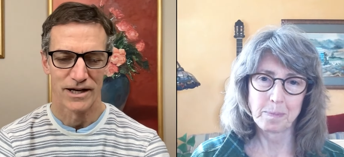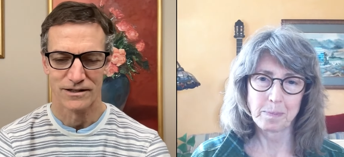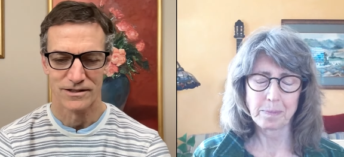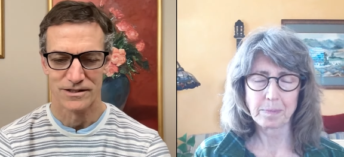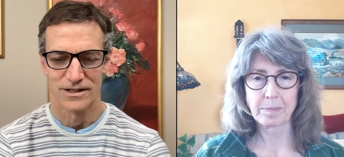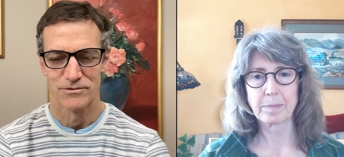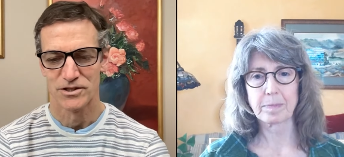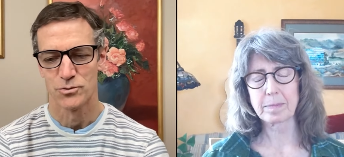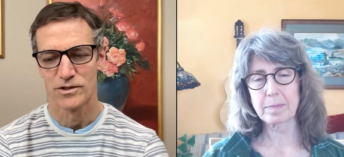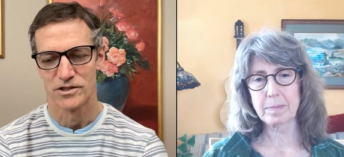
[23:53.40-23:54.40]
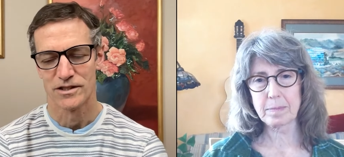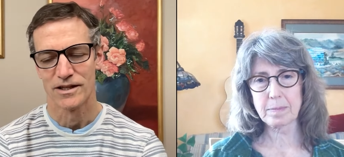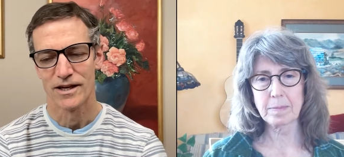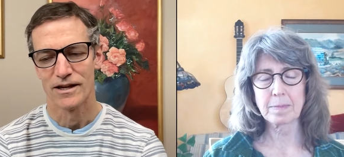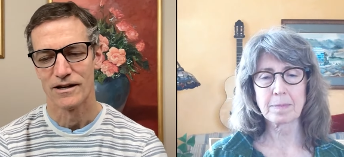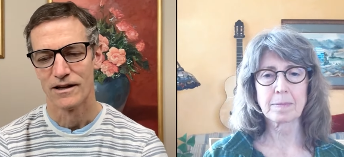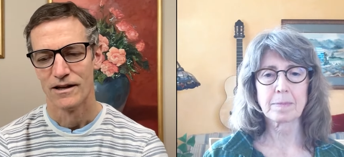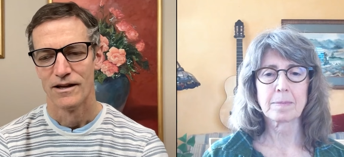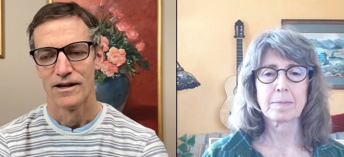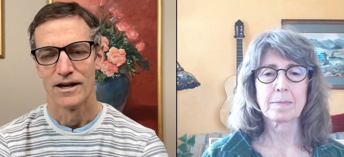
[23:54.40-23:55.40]
Speaker 1: in the same situation again,
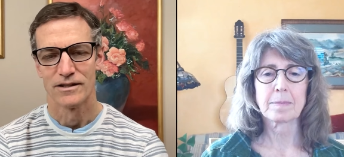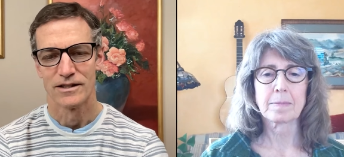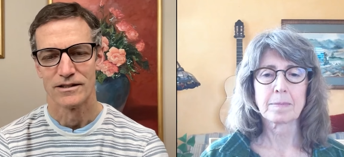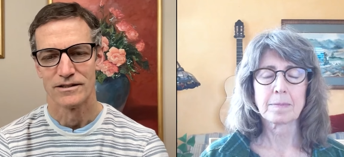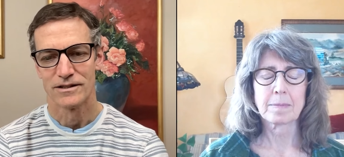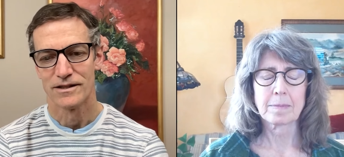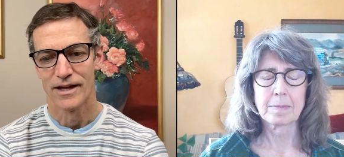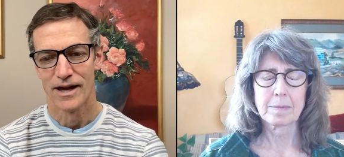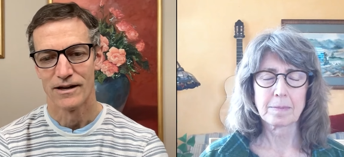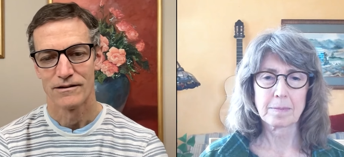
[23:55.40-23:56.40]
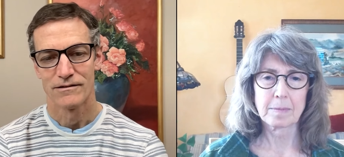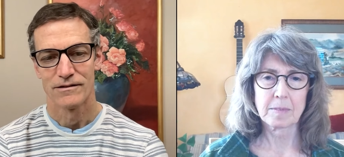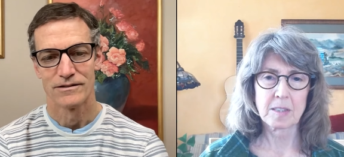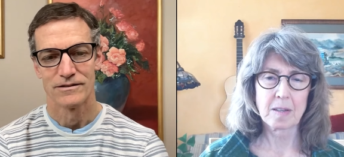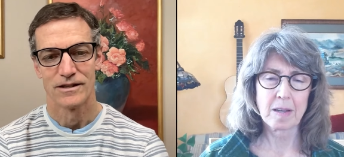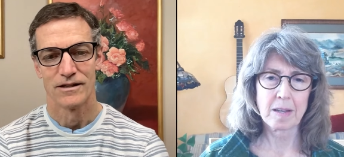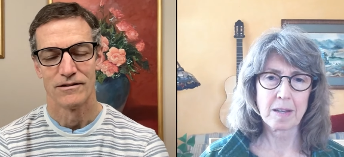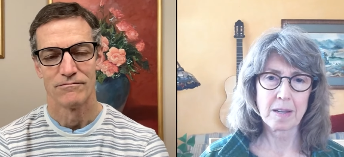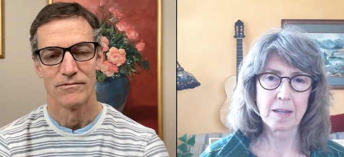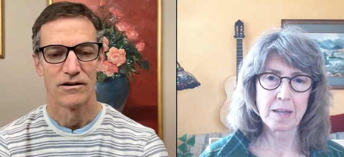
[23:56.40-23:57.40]
and they did that, they said,
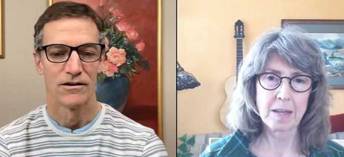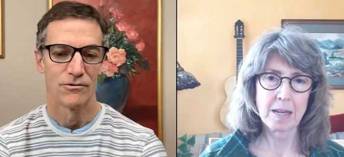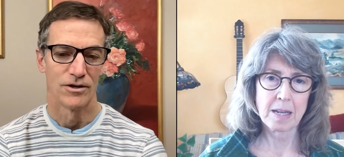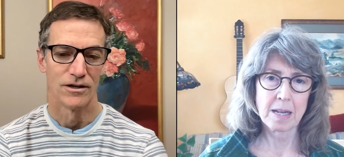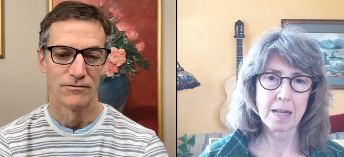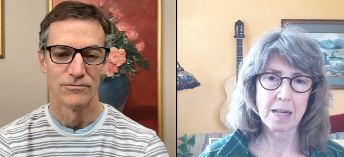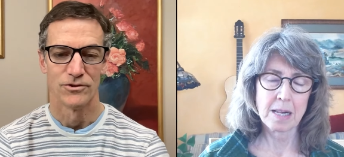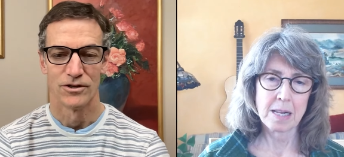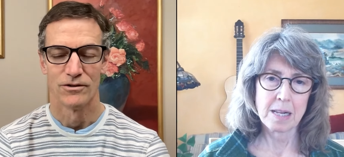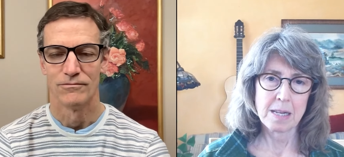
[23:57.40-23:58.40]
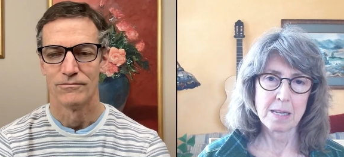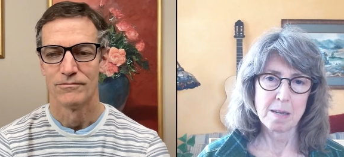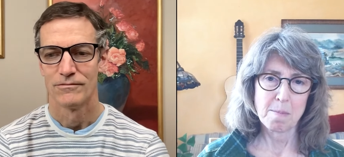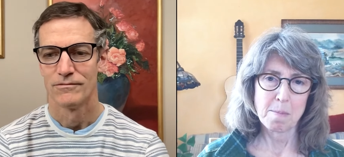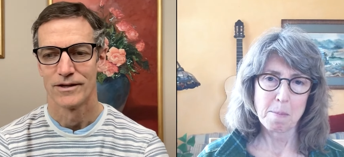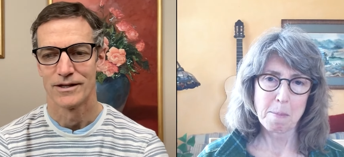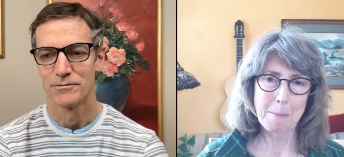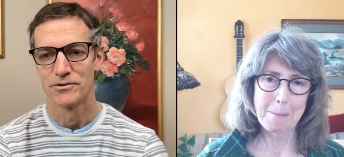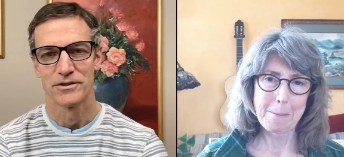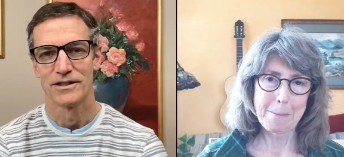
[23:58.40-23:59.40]
"Oh well, you know,
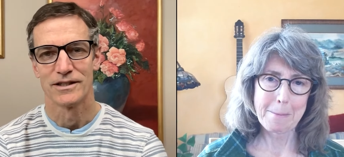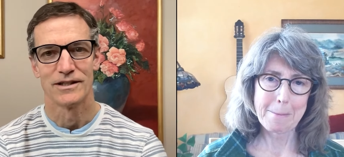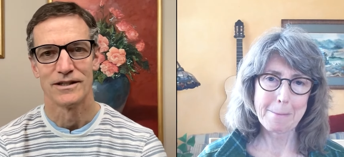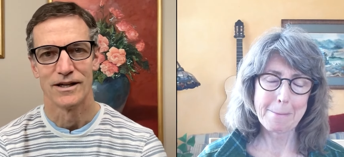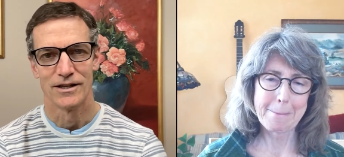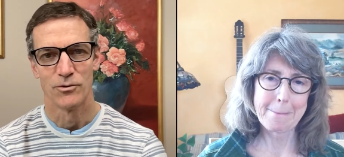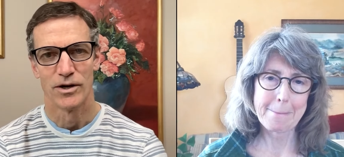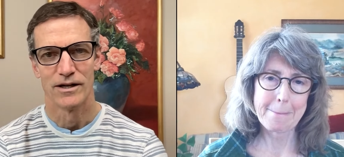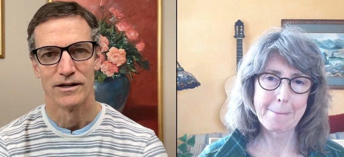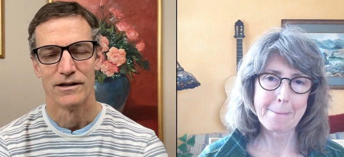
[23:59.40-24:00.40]
animals are going to get in anyway,"